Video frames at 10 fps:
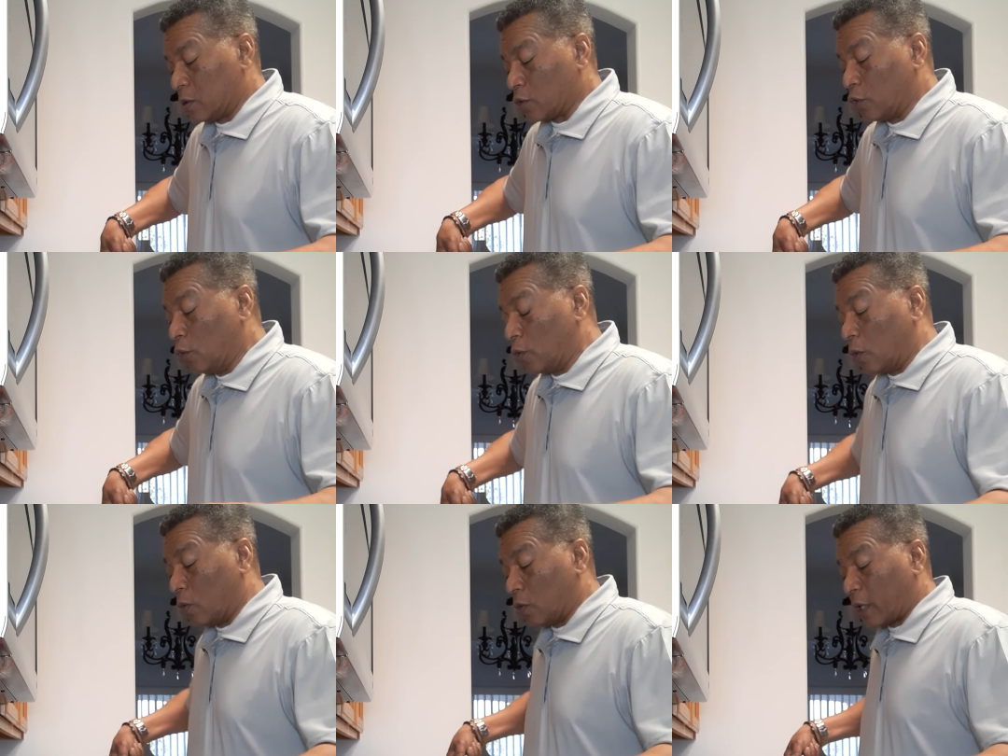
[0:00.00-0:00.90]

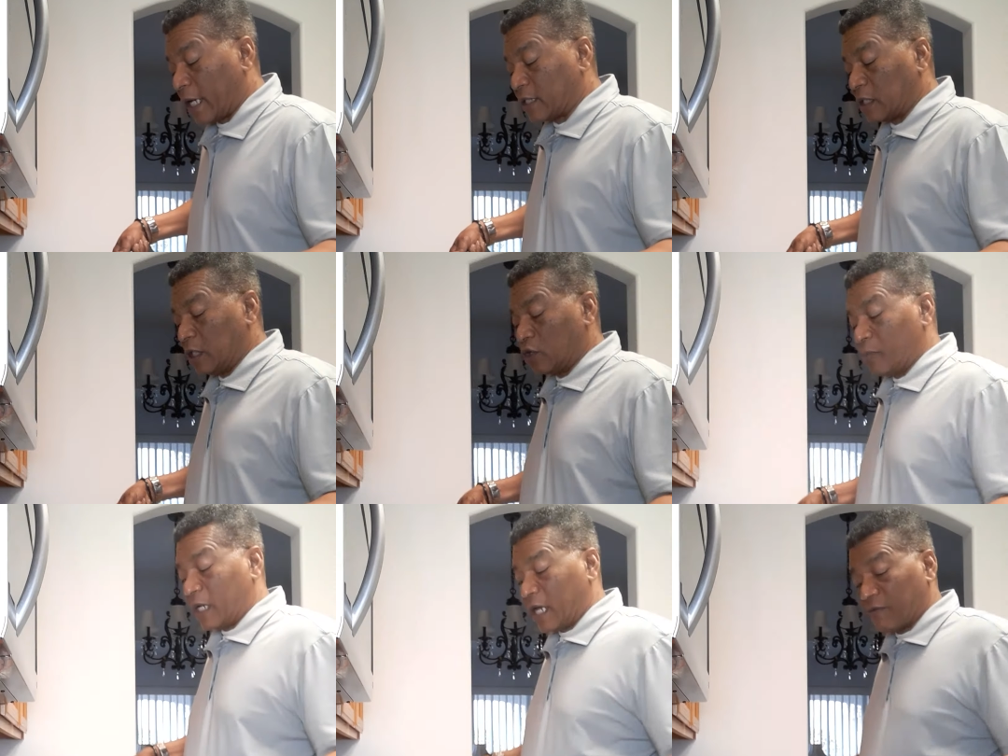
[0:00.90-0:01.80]
Google has a little
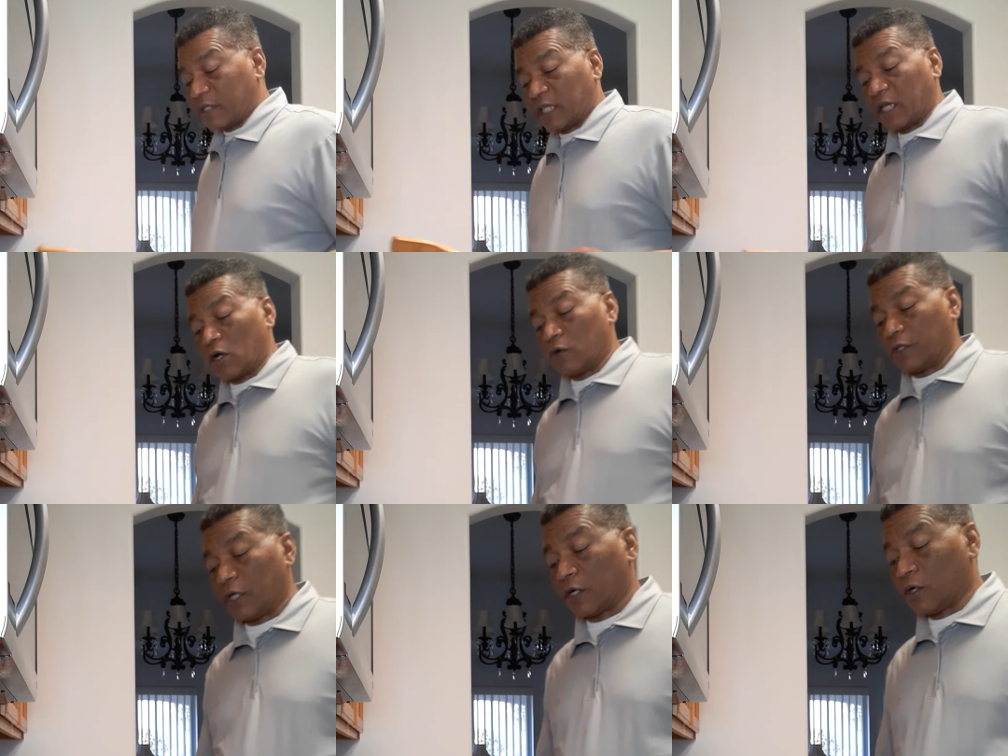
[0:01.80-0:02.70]
bit of everything
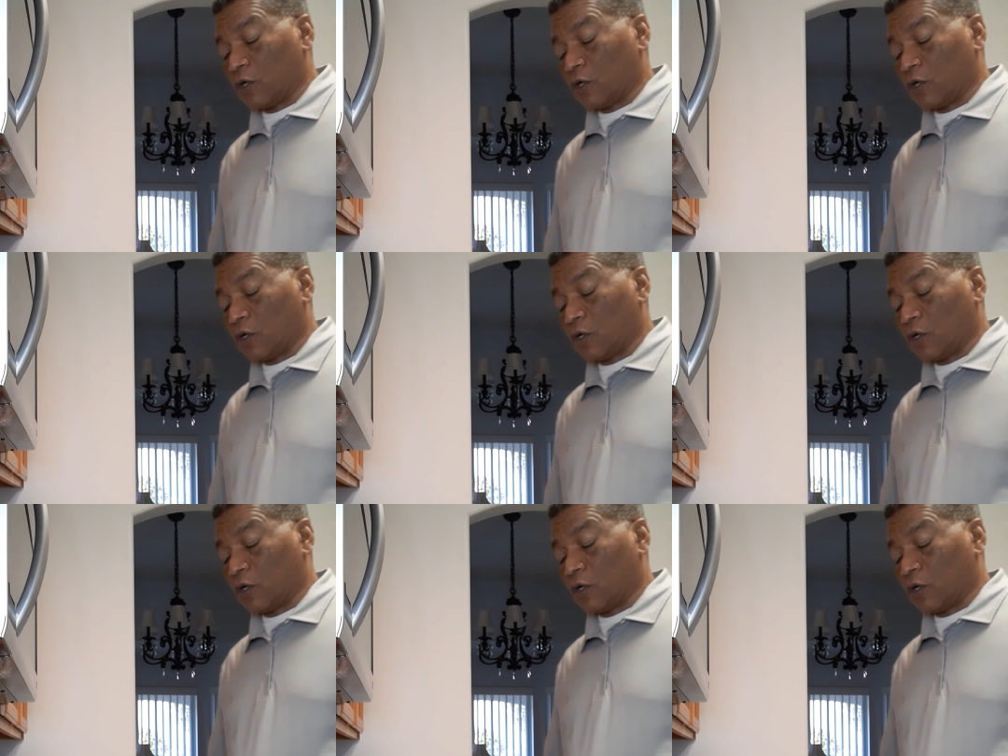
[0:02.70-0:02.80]
on there.